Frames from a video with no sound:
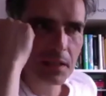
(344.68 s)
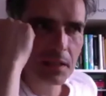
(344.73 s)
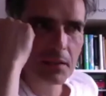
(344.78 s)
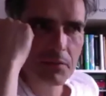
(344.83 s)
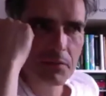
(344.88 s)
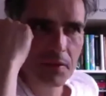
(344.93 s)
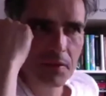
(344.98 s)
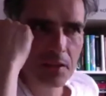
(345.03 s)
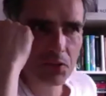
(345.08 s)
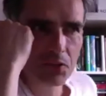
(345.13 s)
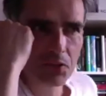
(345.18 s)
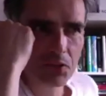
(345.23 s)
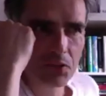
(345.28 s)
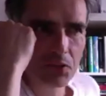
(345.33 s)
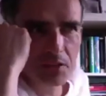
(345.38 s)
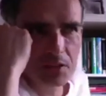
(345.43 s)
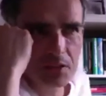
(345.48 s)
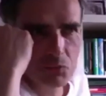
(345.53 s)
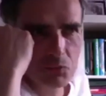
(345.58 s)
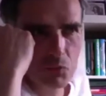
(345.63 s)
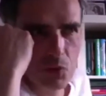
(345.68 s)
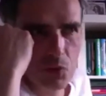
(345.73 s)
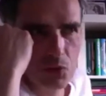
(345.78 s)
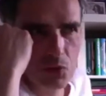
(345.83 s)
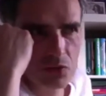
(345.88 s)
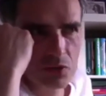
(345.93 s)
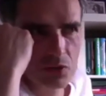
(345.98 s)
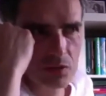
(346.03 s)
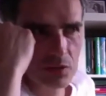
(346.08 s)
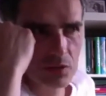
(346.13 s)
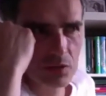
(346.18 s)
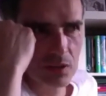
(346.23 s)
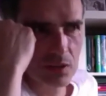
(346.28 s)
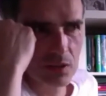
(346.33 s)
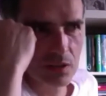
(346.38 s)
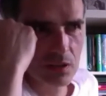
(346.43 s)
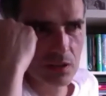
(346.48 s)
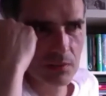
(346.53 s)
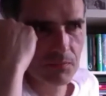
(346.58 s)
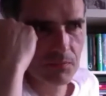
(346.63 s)
in fashion is what
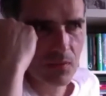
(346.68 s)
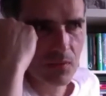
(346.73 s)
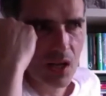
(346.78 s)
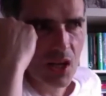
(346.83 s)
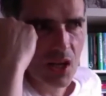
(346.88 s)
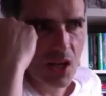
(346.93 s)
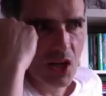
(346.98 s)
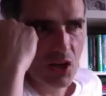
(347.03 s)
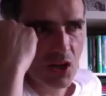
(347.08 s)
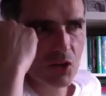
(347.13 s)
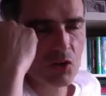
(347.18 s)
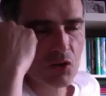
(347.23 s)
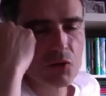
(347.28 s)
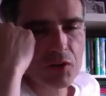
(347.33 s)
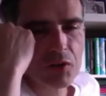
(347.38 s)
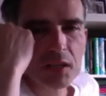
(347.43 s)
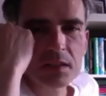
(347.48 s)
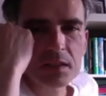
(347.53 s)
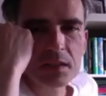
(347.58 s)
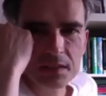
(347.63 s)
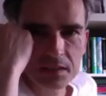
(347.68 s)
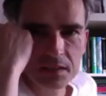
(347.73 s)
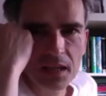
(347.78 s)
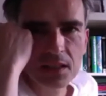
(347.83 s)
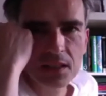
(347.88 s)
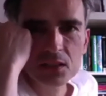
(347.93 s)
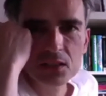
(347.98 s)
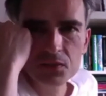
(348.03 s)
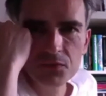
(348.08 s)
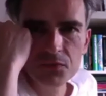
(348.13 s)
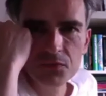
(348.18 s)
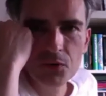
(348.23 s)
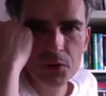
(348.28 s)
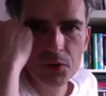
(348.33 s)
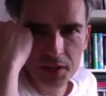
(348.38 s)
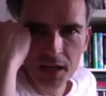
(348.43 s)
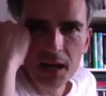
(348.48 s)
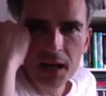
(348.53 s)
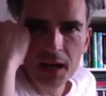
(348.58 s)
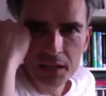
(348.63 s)
concrete stands for
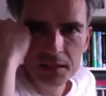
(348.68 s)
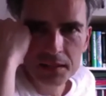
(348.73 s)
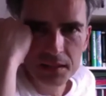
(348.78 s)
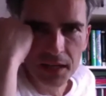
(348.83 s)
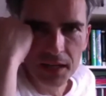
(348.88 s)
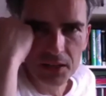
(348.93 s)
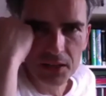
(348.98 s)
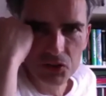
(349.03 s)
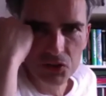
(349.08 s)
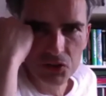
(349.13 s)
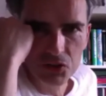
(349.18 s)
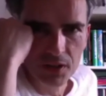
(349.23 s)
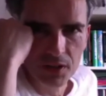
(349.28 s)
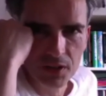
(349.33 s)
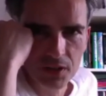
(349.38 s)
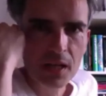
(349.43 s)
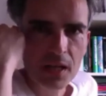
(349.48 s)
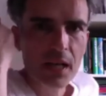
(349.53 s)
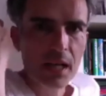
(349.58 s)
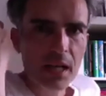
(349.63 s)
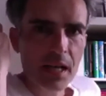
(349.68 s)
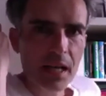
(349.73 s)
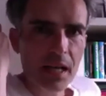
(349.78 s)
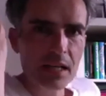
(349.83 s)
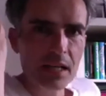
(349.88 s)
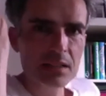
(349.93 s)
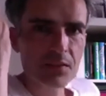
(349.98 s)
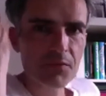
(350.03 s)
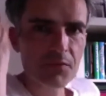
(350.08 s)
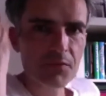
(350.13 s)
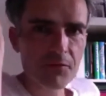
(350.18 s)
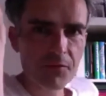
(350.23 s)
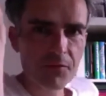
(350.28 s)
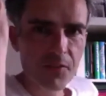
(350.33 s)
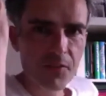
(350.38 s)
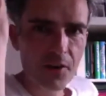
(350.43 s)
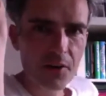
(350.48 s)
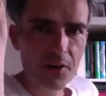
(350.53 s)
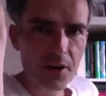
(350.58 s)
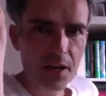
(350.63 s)
in architecture.
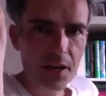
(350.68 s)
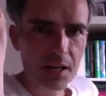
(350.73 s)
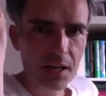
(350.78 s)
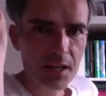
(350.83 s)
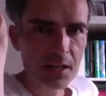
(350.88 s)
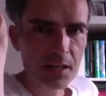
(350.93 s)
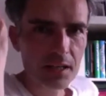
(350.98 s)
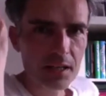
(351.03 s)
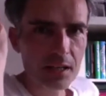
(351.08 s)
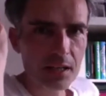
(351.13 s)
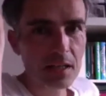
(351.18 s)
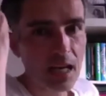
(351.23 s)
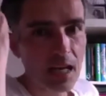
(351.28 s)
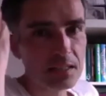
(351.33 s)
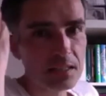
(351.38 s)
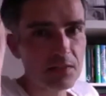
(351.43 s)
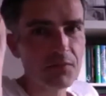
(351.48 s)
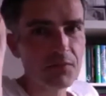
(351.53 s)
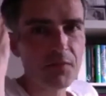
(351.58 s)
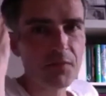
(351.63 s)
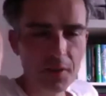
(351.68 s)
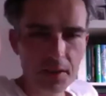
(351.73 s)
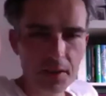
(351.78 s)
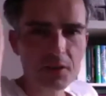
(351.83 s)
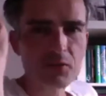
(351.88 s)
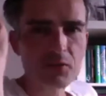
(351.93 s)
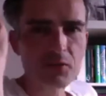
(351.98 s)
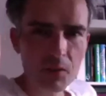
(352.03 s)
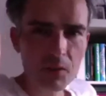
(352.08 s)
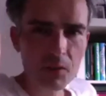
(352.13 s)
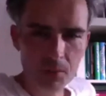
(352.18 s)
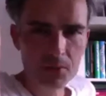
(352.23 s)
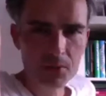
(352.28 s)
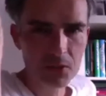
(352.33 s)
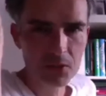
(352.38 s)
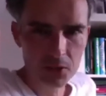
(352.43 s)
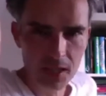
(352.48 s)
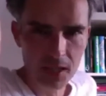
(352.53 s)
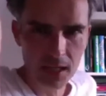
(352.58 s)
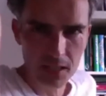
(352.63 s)
It has a very strong
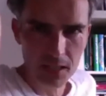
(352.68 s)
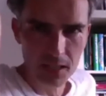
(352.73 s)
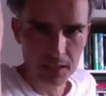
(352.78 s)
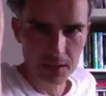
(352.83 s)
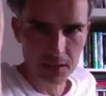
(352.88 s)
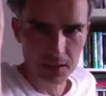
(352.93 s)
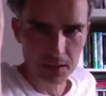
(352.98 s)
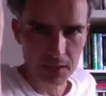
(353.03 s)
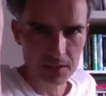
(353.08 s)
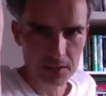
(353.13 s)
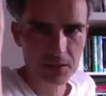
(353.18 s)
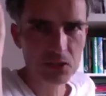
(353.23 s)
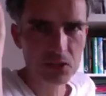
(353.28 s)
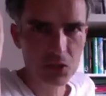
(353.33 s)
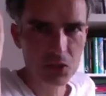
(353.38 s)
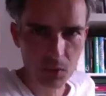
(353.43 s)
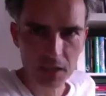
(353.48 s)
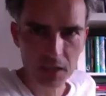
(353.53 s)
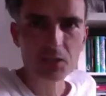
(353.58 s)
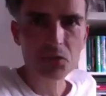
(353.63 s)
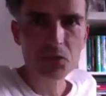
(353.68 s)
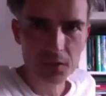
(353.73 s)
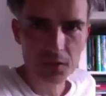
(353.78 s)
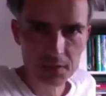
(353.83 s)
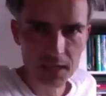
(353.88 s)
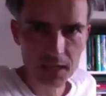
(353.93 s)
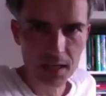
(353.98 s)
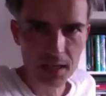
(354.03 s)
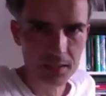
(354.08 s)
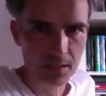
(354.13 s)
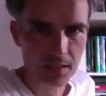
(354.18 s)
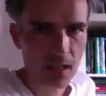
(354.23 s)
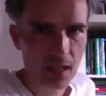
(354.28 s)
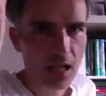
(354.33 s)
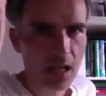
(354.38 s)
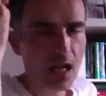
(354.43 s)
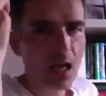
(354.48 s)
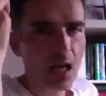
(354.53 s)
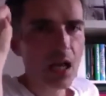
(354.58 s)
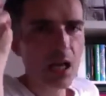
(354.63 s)
personality. So as you said,
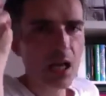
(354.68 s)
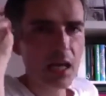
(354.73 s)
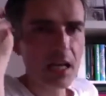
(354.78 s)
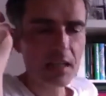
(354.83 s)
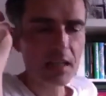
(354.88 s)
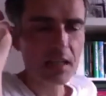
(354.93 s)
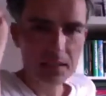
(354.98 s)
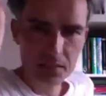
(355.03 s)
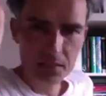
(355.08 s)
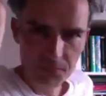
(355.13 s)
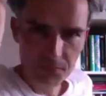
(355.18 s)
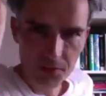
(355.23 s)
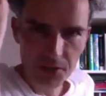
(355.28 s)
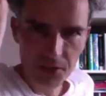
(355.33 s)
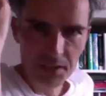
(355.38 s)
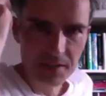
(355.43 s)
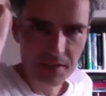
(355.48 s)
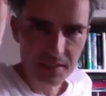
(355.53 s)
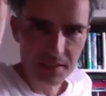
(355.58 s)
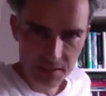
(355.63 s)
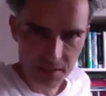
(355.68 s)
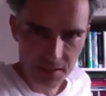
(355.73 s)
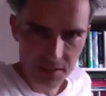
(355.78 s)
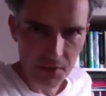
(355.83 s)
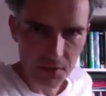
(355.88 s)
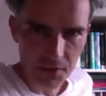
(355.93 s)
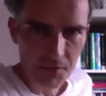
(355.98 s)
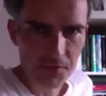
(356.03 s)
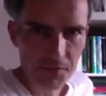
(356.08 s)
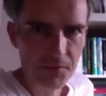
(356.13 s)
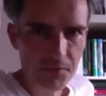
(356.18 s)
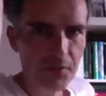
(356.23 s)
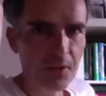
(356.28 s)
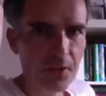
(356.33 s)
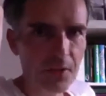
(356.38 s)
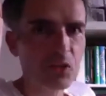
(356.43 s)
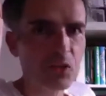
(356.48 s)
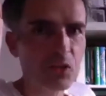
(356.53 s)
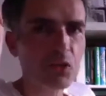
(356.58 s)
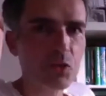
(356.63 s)
it is very stiff.
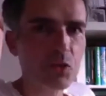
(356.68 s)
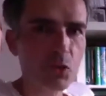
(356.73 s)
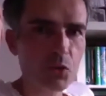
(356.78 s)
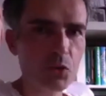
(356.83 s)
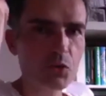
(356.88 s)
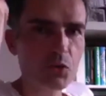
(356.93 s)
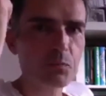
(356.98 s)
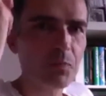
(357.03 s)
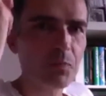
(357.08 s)
It could